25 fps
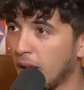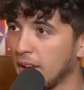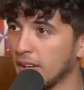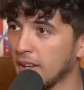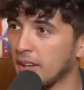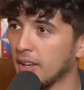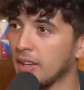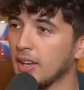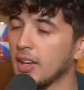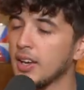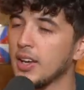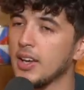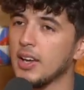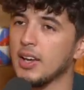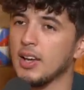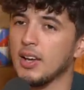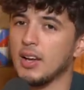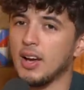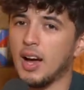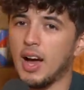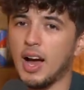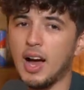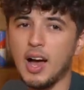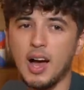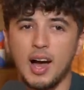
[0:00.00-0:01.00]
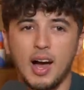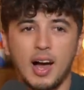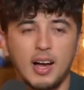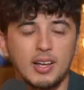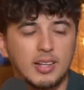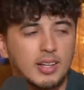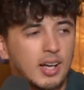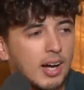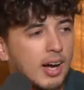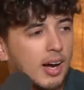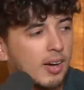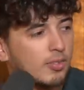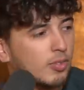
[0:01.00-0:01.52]
and it, I
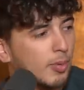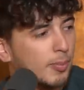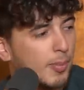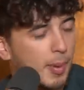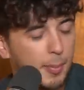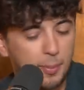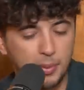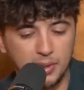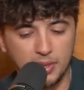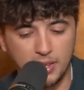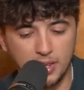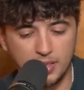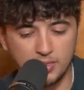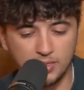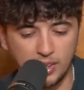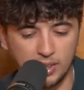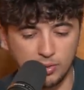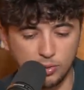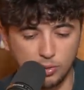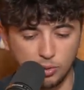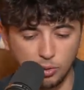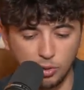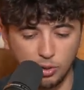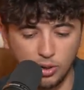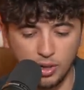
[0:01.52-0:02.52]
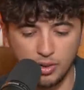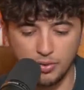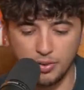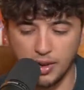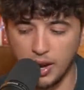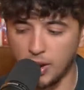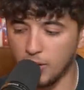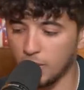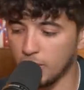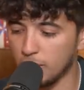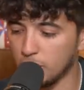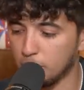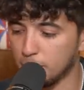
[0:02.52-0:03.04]
can't remember the exact story of
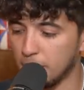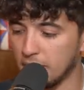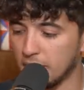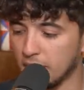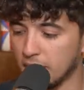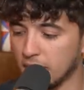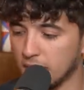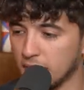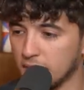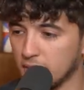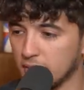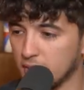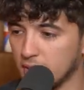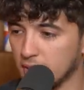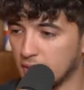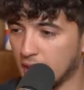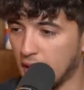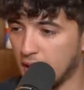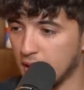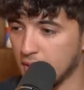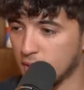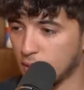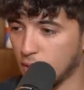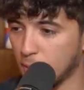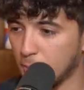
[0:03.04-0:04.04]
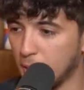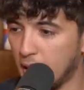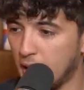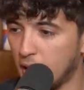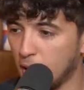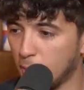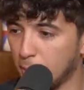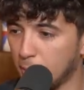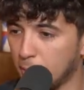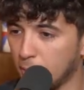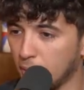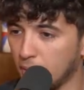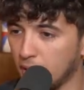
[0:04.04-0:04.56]
how it's been it's come
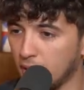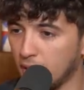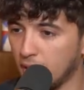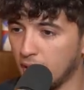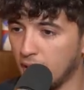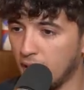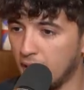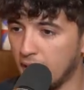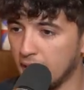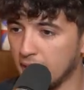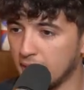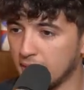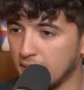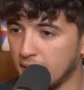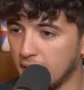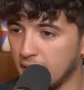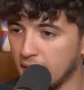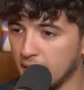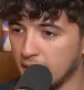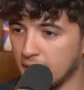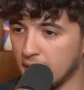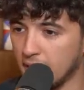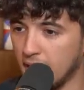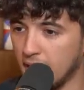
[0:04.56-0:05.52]
out, but I think